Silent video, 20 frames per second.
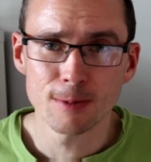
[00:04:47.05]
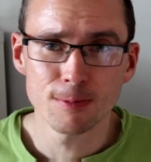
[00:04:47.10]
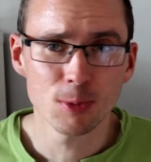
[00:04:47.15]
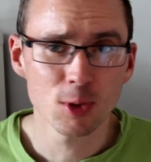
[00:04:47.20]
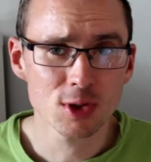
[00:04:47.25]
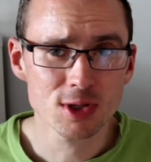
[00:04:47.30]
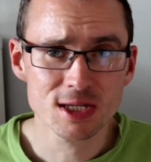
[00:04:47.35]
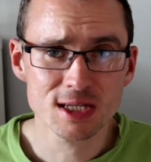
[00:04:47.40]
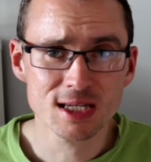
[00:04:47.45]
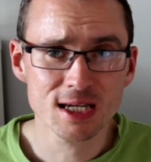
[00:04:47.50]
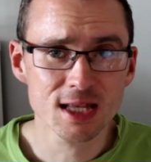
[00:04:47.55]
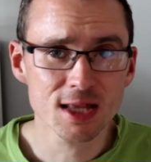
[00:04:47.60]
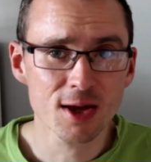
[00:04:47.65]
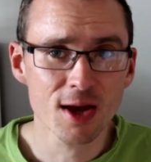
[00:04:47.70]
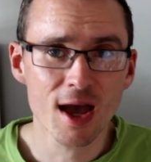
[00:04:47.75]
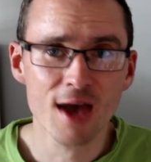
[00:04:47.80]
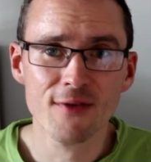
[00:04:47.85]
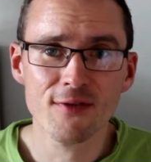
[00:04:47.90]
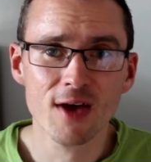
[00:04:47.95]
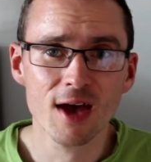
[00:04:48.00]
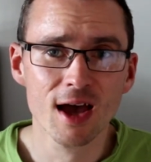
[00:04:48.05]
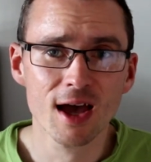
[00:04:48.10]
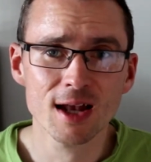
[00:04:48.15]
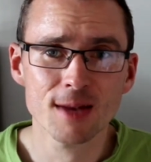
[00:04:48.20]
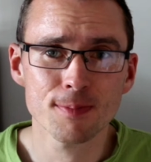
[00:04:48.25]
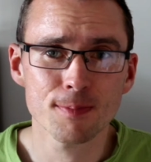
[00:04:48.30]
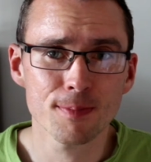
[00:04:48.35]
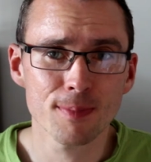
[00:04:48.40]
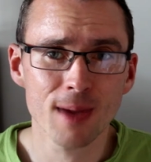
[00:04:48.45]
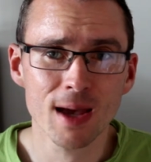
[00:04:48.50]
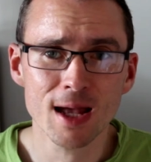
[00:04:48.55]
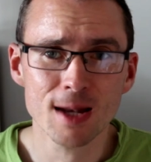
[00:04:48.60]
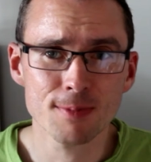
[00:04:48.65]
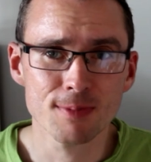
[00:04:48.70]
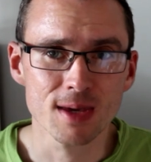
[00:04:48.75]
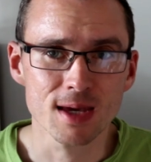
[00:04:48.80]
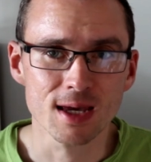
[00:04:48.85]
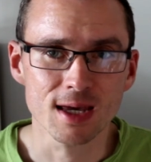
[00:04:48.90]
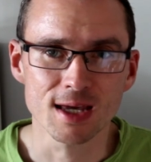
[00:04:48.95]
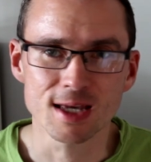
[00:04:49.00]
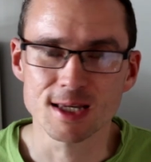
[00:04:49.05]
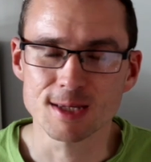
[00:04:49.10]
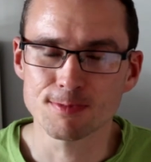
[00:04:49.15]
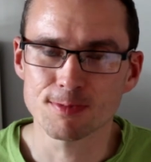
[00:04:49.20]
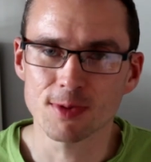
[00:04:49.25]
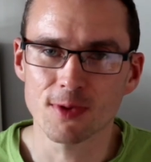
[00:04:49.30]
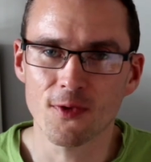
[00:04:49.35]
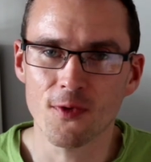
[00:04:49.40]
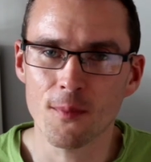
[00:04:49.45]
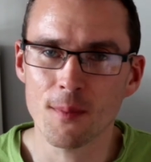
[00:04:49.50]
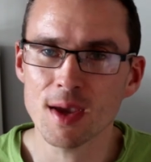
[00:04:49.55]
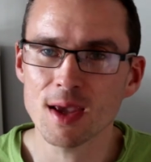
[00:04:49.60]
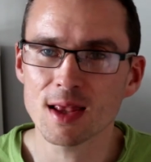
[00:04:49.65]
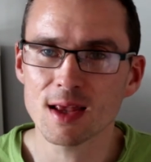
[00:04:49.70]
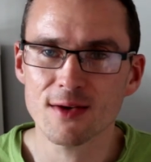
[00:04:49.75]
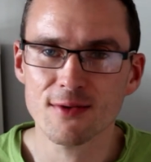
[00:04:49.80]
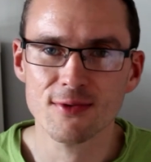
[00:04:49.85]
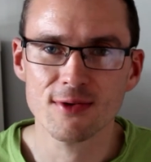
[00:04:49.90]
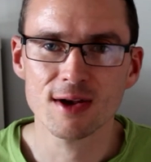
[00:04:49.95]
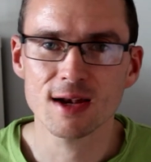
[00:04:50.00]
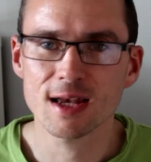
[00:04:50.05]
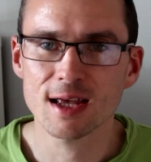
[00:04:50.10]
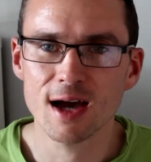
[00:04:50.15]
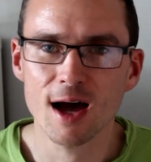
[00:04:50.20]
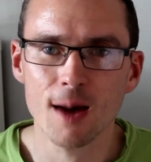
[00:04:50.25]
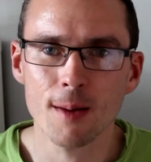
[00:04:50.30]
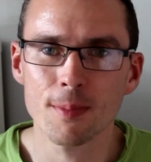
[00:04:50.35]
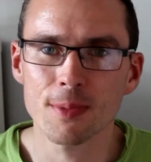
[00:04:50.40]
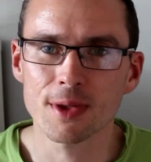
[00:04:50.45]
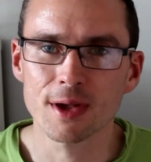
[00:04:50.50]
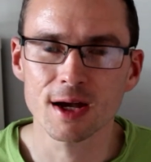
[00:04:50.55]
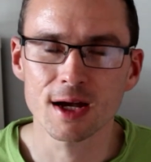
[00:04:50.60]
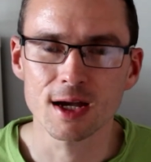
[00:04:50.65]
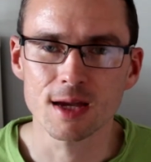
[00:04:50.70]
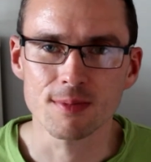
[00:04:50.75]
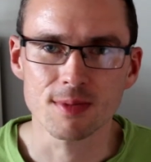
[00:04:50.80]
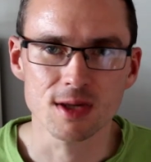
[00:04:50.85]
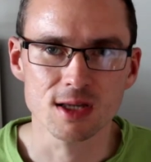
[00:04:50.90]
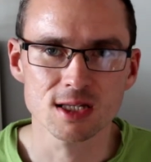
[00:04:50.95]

not to say they ever had bad beer kits, but for me they've really upped the game.